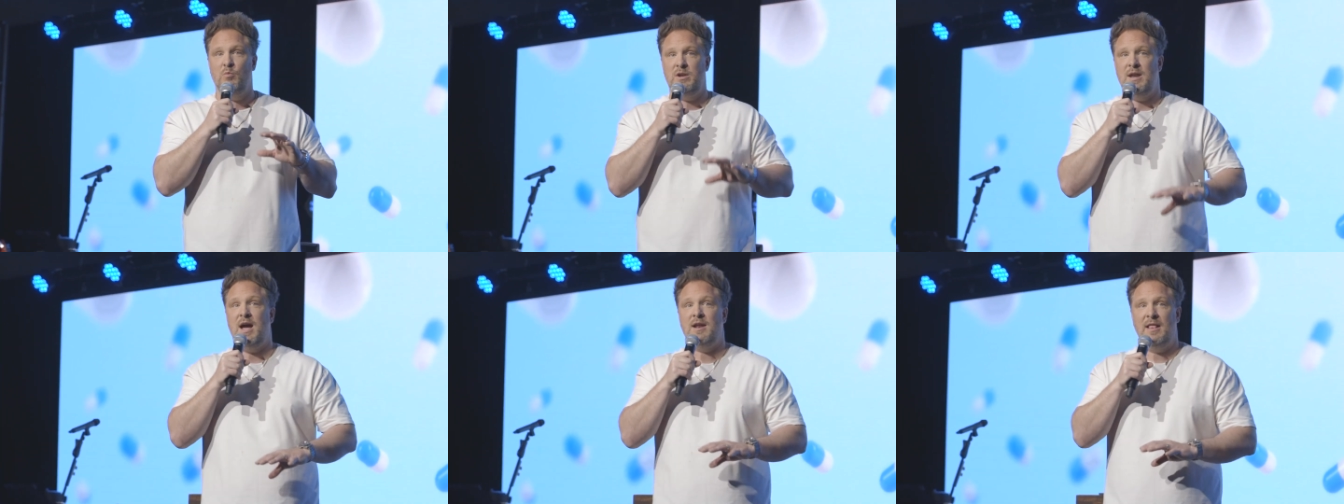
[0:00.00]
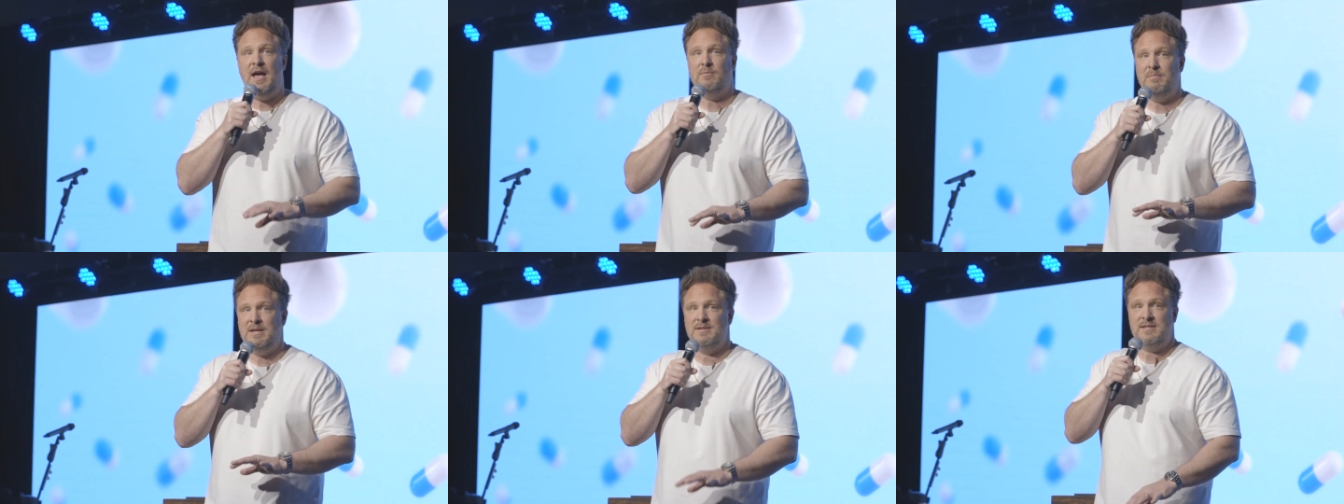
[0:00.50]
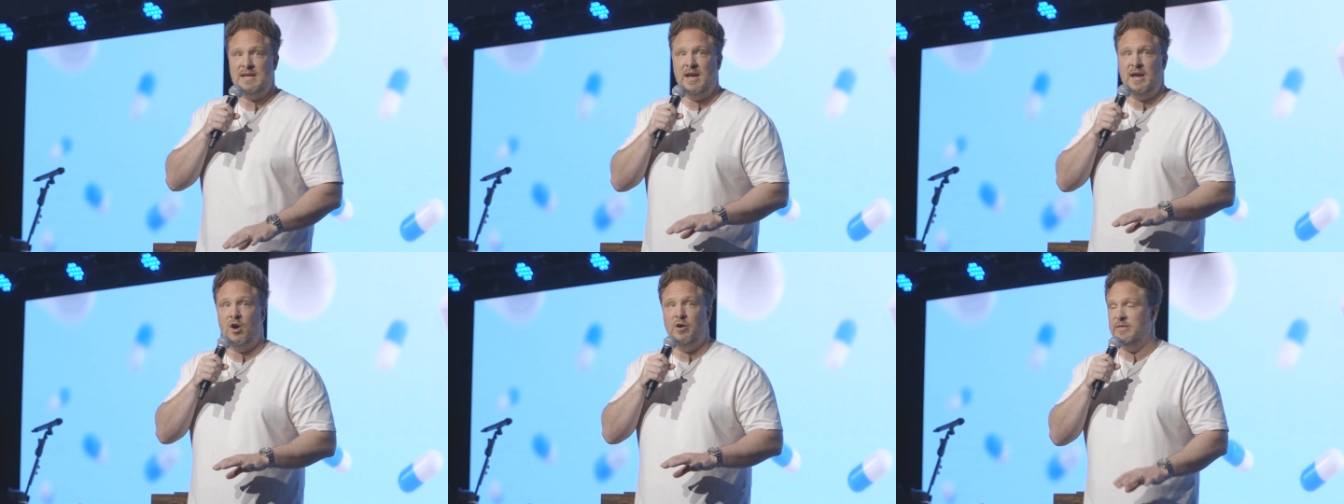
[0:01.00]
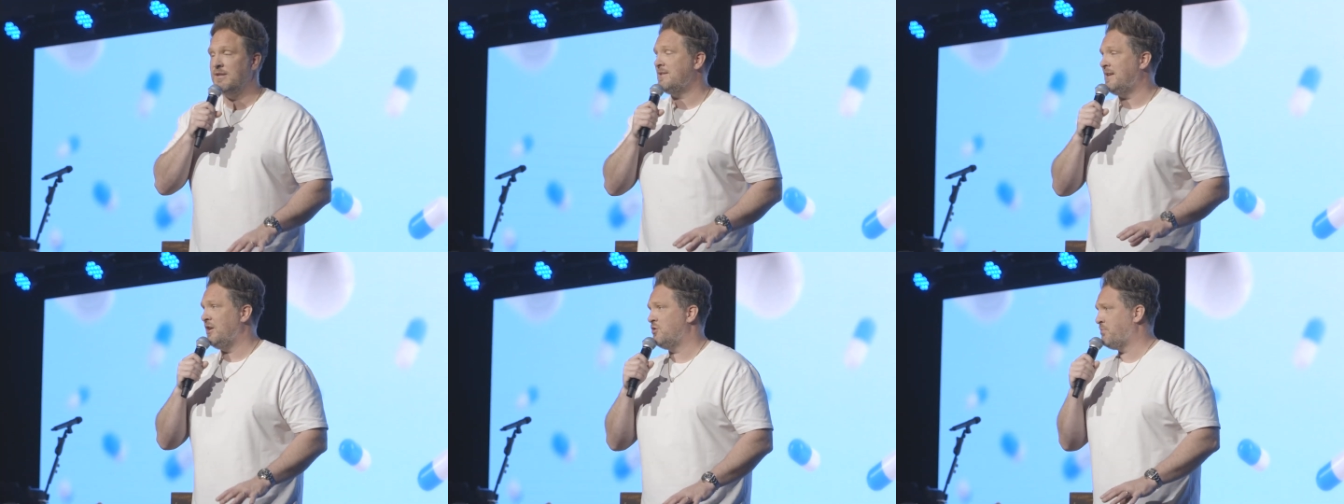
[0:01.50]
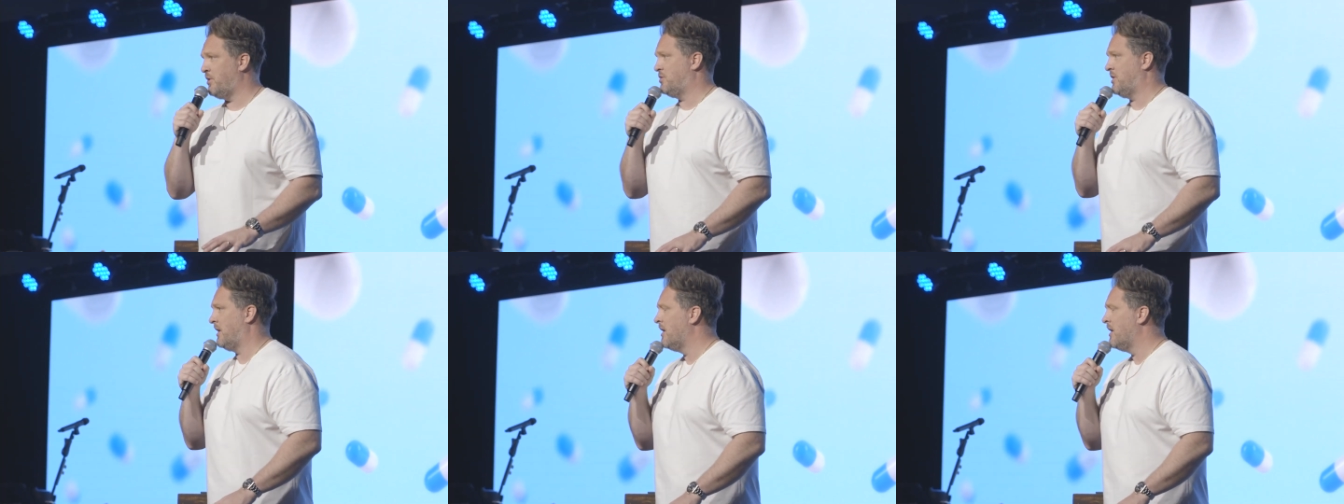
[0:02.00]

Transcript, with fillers: would not allowed me to stay on this stage preaching.